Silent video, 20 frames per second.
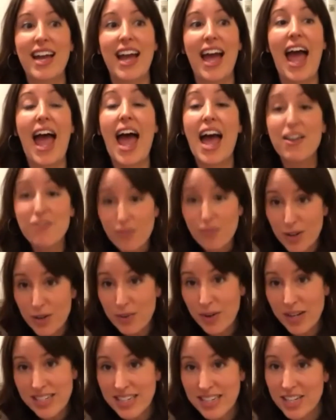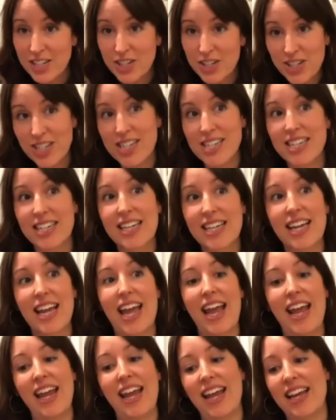Everyone can cook,
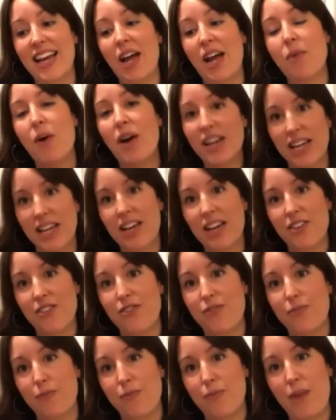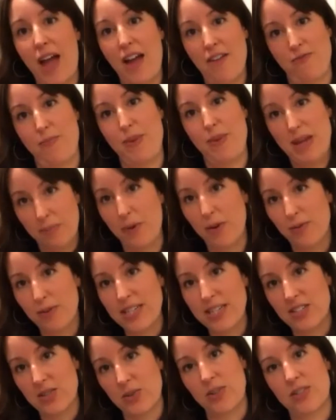and I want to give people
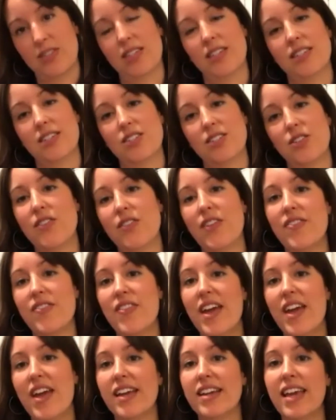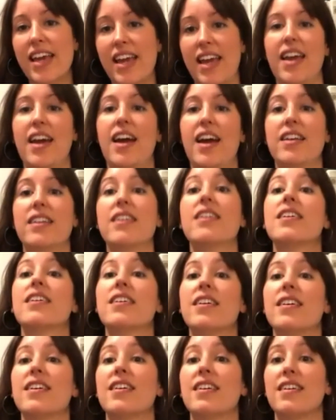resources so that they can
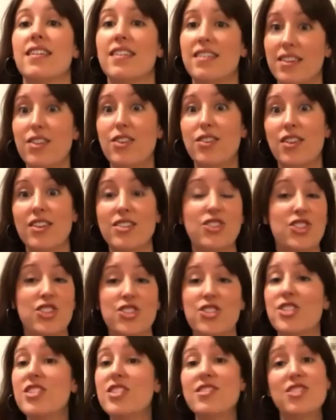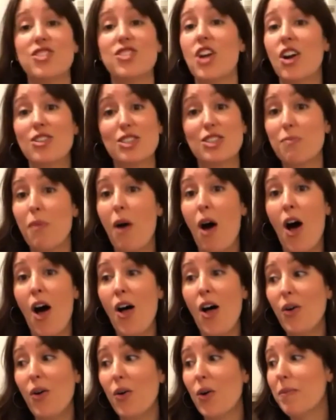just start
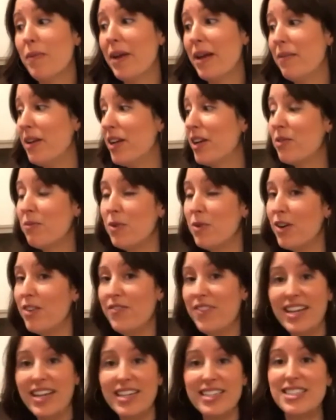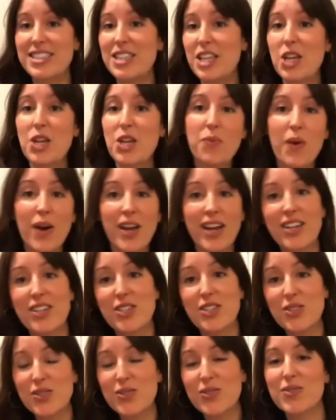small, or maybe you're more advanced and you want to
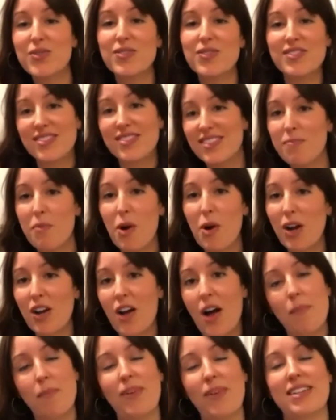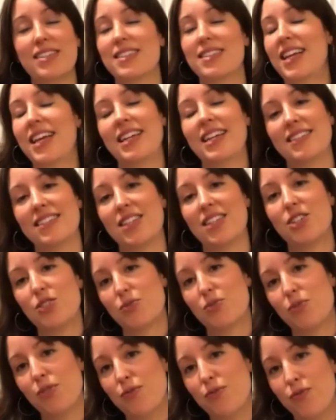do more complex things. There's
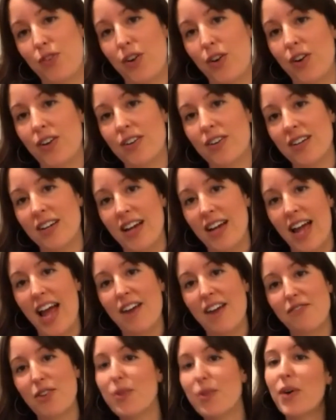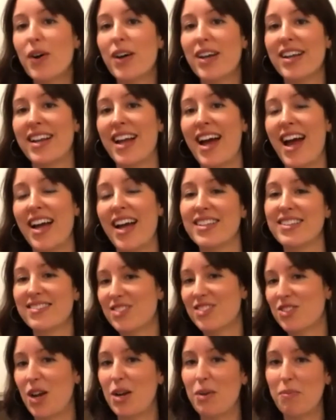room for everyone, and I
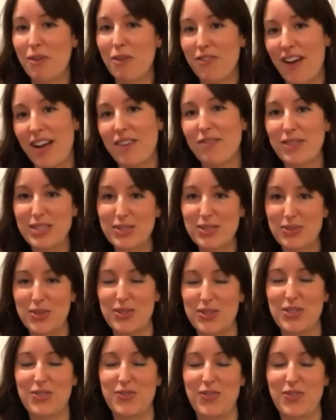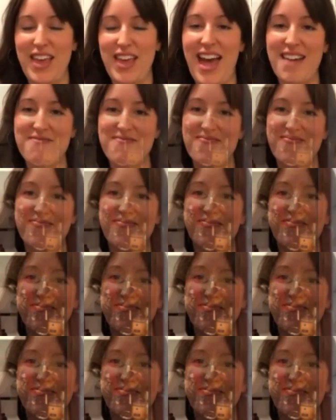try to provide resources for that.